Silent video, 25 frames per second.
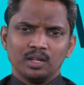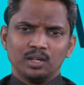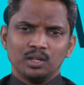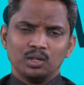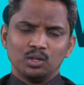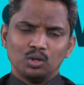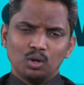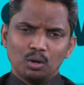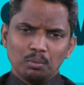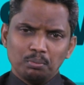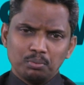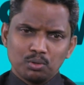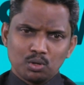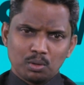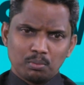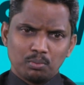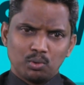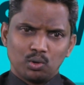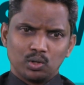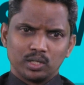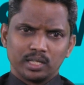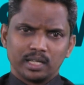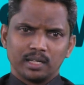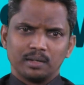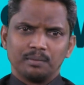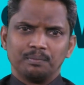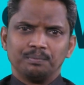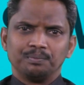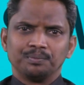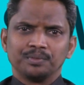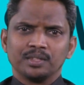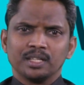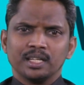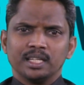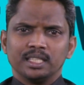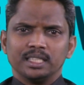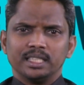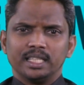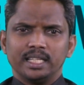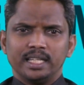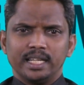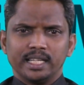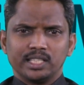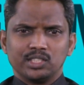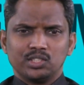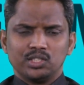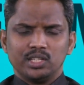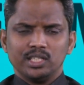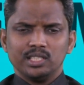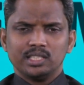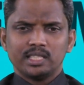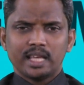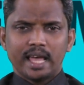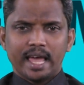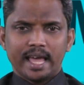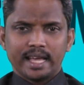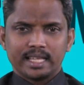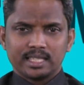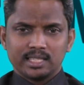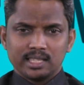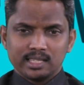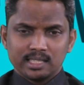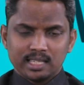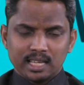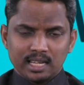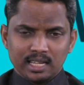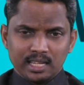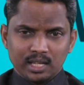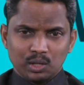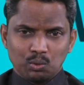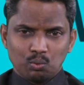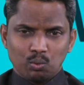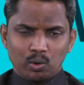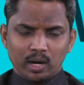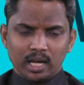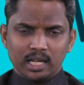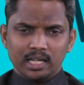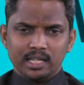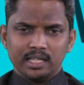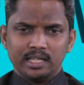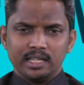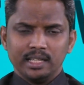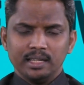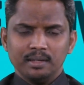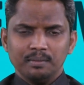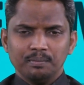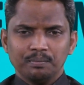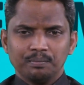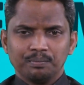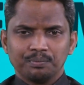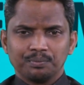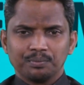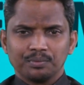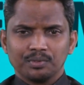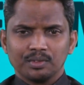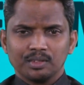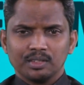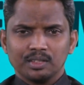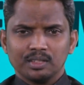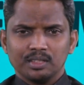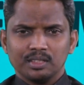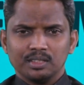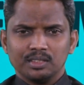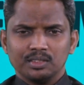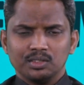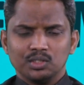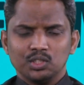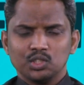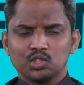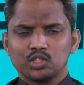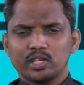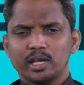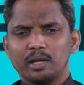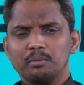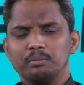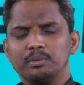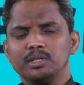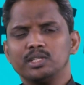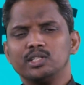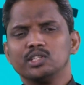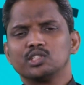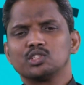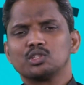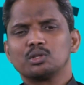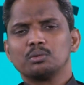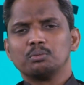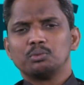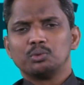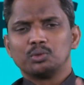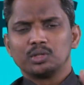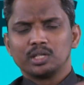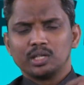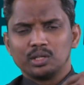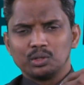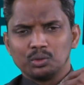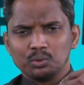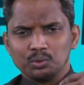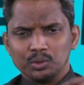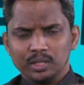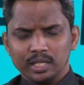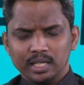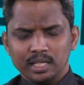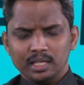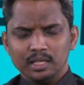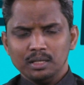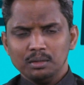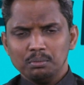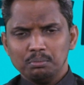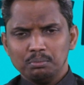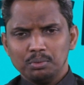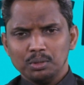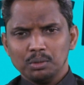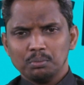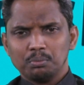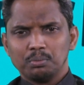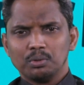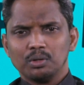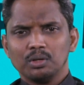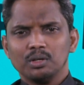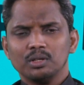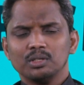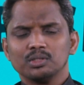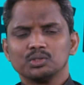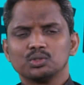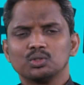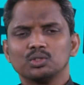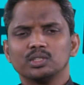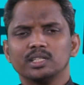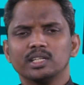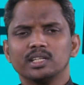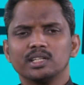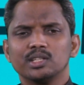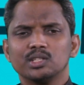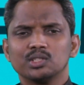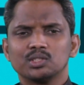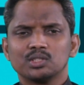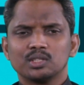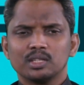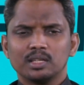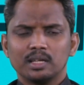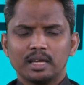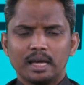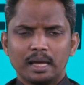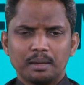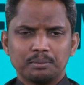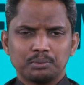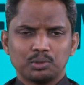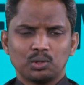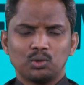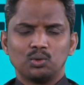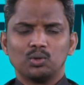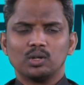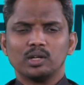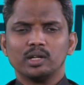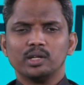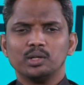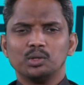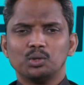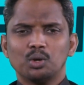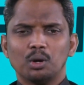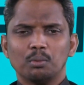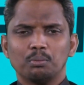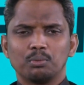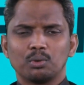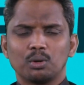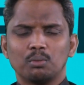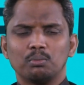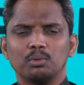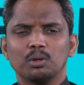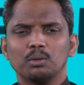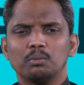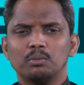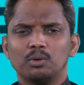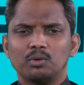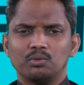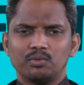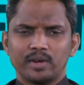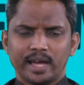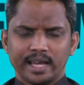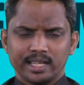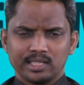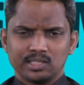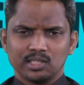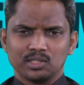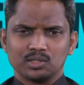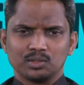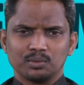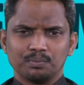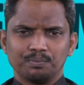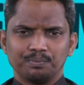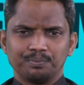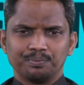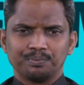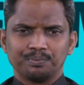promoted. The next is access and equality. This can be distributed to any pupil, so there is absolutely no problem of access.